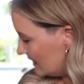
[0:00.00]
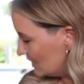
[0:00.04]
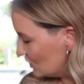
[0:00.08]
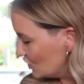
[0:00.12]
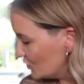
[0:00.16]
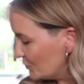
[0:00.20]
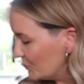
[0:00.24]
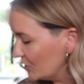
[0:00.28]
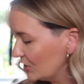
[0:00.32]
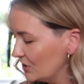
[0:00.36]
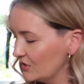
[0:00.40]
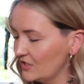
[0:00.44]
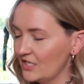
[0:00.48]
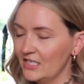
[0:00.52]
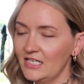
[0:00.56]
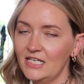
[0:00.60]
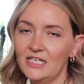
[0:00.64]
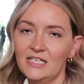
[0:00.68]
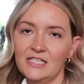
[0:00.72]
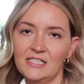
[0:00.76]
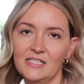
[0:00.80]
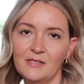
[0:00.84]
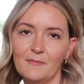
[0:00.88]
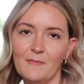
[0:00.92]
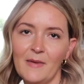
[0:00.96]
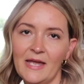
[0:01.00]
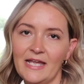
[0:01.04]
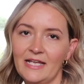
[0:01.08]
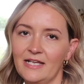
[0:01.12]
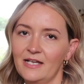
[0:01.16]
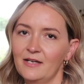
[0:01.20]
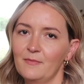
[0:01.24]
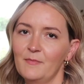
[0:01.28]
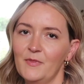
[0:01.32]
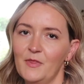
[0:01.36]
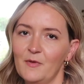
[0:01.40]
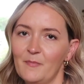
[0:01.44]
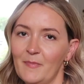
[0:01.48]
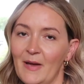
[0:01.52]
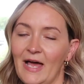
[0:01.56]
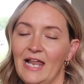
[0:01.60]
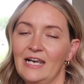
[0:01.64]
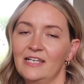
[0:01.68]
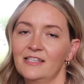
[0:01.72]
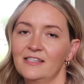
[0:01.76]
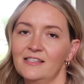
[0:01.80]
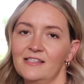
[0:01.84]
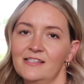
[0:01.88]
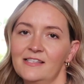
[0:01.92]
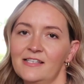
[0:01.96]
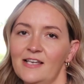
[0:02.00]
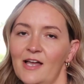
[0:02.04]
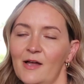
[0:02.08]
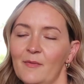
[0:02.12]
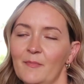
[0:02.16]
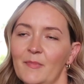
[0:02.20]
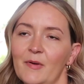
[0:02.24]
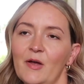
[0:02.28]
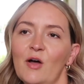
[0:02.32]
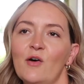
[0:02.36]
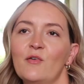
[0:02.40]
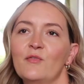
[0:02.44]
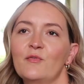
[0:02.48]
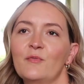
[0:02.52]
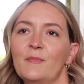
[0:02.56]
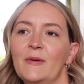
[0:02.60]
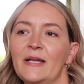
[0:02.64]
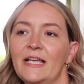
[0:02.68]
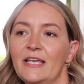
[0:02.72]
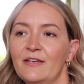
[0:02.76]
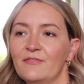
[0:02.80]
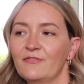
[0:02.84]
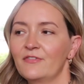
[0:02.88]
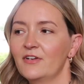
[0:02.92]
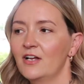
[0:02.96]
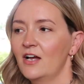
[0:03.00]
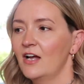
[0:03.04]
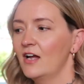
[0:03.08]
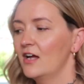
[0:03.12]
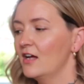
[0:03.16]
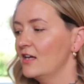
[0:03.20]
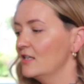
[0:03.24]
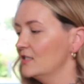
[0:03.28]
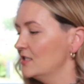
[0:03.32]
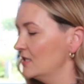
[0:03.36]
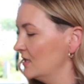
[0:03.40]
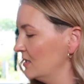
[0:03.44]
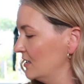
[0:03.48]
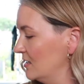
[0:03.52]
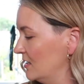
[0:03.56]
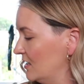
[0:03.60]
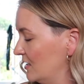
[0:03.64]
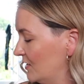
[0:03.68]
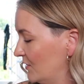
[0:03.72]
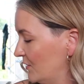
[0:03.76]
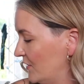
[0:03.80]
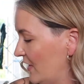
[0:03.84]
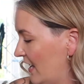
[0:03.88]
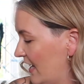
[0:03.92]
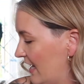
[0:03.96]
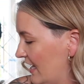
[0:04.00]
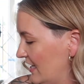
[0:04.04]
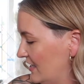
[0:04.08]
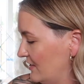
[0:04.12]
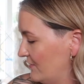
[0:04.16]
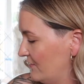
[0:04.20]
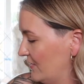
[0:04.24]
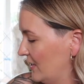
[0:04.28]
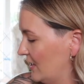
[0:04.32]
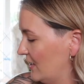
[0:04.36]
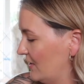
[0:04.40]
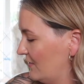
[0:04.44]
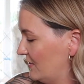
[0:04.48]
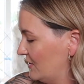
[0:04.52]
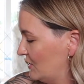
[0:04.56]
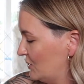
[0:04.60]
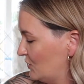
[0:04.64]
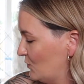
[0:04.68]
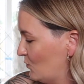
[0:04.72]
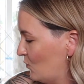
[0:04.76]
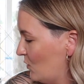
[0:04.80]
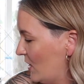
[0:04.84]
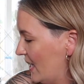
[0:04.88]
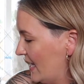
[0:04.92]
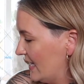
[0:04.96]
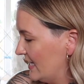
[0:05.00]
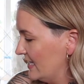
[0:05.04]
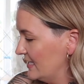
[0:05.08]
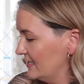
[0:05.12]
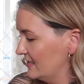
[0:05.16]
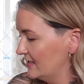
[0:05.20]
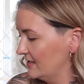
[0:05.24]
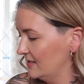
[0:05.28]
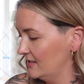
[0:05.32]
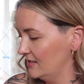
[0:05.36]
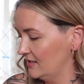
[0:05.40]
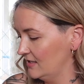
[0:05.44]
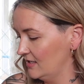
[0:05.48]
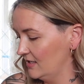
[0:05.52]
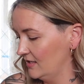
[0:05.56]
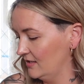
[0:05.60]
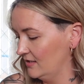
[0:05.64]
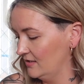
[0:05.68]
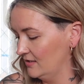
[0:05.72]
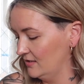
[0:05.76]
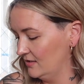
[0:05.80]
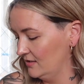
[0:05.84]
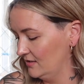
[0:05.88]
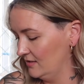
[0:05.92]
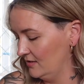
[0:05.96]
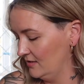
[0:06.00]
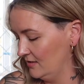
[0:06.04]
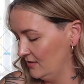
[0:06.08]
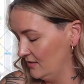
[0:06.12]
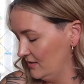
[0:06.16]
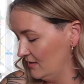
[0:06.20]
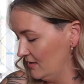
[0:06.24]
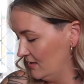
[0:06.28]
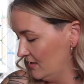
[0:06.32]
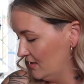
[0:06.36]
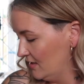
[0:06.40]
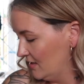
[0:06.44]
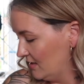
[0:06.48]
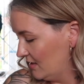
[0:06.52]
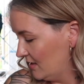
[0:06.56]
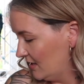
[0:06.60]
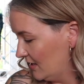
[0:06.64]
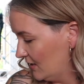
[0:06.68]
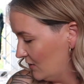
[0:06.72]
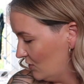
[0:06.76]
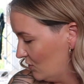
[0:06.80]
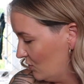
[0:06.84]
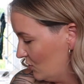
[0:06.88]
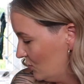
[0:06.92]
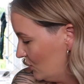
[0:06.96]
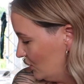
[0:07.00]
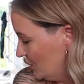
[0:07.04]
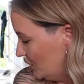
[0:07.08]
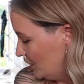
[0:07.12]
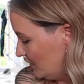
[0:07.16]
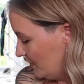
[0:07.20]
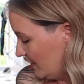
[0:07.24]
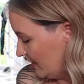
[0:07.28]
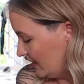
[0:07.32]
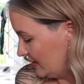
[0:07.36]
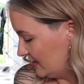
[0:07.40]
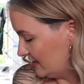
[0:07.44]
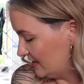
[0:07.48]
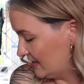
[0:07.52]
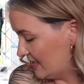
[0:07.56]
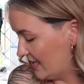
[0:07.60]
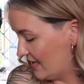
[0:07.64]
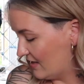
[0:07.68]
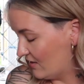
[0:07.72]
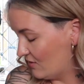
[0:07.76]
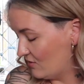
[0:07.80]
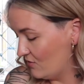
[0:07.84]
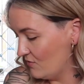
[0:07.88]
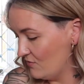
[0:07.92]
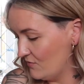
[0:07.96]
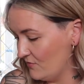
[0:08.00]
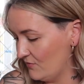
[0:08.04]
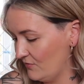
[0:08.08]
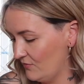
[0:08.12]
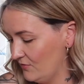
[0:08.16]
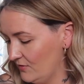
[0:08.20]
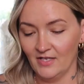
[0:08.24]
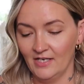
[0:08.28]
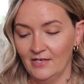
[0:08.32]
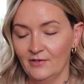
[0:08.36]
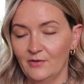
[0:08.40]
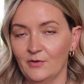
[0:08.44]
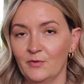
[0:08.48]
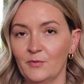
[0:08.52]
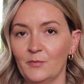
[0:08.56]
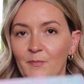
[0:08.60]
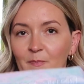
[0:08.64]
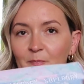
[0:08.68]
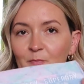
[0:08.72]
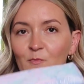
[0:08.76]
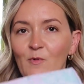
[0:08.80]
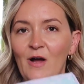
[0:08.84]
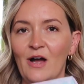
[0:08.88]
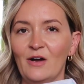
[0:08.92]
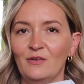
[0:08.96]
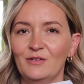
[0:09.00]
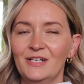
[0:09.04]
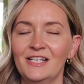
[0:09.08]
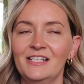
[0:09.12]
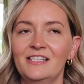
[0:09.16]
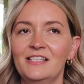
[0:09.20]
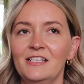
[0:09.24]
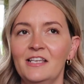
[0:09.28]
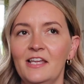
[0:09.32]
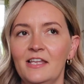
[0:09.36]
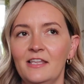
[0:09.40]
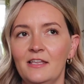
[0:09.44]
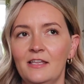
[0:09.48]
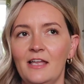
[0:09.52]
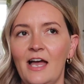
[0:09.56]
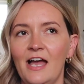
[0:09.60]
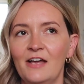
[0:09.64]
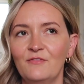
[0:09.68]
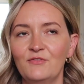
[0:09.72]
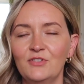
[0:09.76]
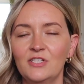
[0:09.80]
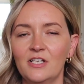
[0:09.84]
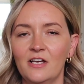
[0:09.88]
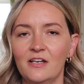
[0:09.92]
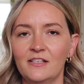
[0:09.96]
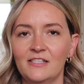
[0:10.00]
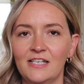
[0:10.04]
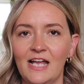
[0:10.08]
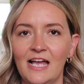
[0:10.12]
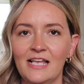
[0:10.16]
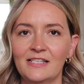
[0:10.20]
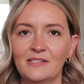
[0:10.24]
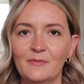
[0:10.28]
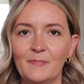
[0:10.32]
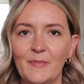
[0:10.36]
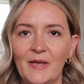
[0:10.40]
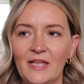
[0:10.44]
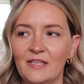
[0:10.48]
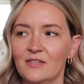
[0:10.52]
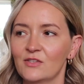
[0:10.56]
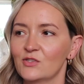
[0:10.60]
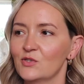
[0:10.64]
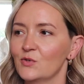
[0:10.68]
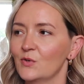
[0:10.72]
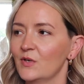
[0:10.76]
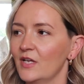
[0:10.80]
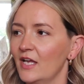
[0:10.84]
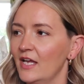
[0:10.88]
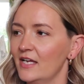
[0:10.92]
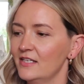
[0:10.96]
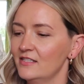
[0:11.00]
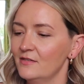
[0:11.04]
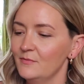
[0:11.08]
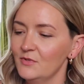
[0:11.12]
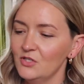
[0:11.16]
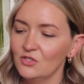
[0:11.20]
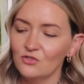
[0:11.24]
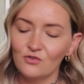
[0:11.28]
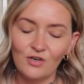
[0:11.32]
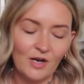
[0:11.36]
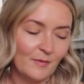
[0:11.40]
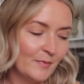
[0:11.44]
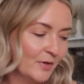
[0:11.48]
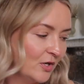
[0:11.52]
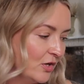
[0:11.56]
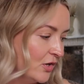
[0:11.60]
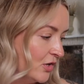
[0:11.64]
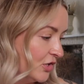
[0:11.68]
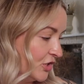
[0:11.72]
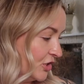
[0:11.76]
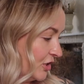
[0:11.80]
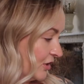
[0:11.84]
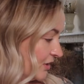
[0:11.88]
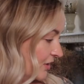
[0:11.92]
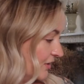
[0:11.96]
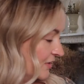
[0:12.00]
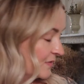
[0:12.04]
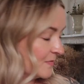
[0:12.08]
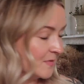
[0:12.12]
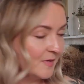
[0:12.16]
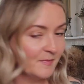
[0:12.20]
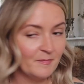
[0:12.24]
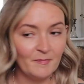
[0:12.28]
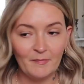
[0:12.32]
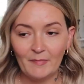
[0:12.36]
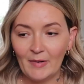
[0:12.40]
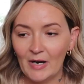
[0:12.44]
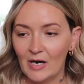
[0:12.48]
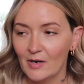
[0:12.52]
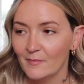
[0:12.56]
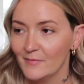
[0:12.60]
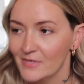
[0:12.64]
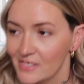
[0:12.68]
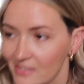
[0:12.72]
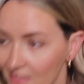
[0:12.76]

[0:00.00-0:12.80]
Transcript: then just because I needed to make the balance up of my gift card, without any of it going to waste, I ordered myself a little, well, it's advertised as a pencil case. Let me just grab a cushion because my bum